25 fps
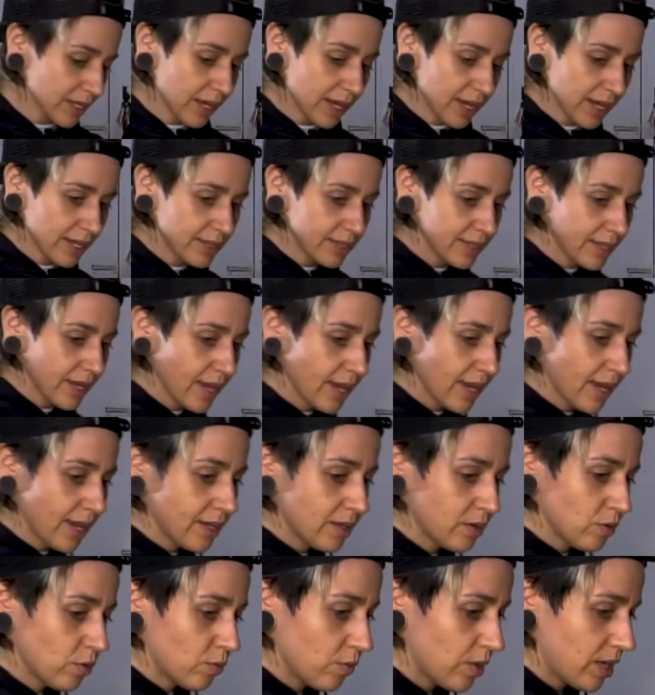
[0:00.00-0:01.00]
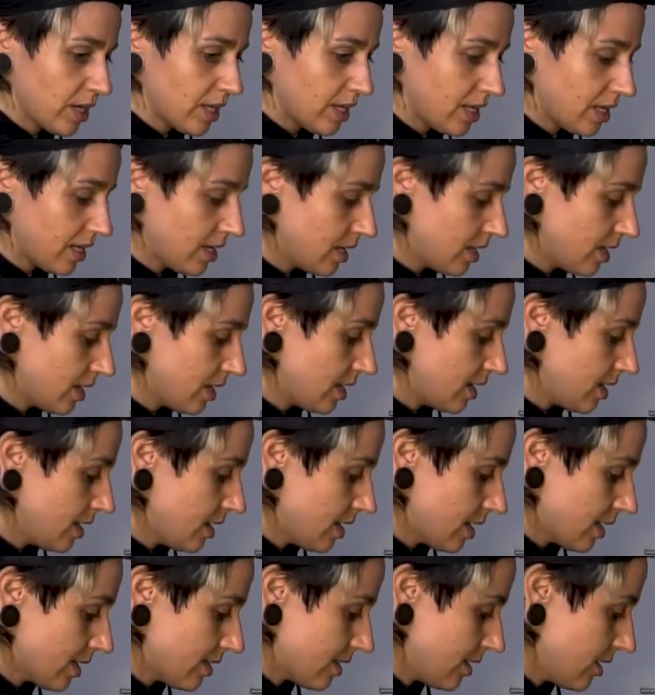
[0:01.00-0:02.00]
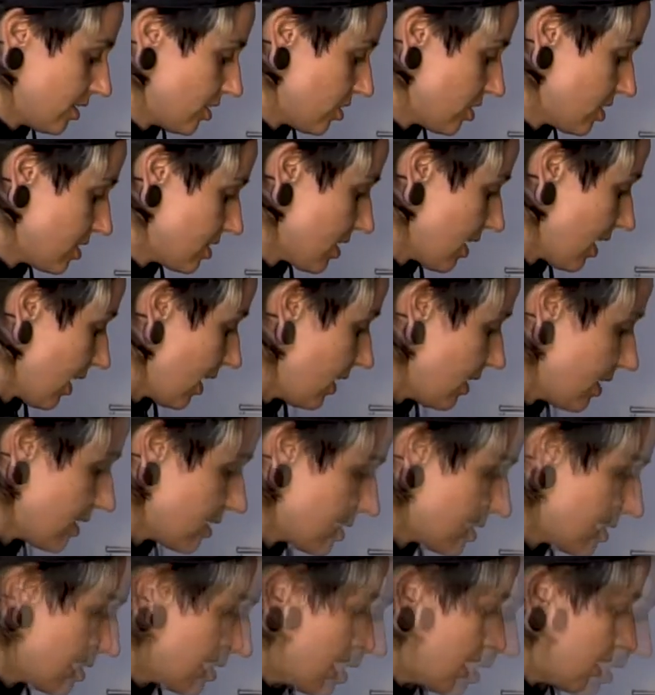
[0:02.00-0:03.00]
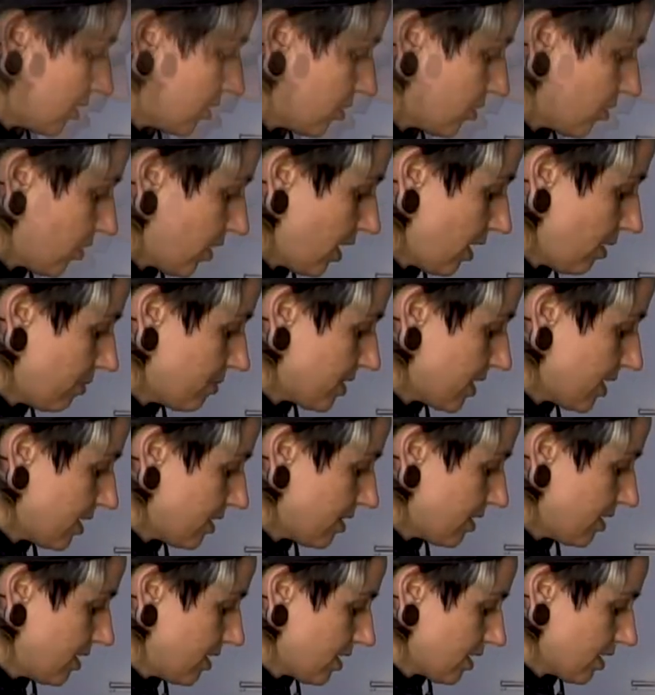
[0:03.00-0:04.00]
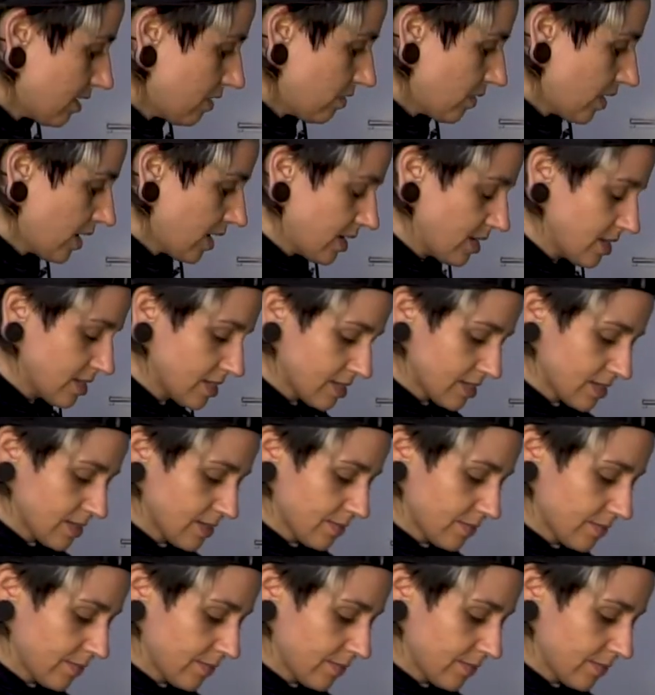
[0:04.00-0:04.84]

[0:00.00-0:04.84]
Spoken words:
then we need, I think, just the ice. 100 grams, I think, of ice.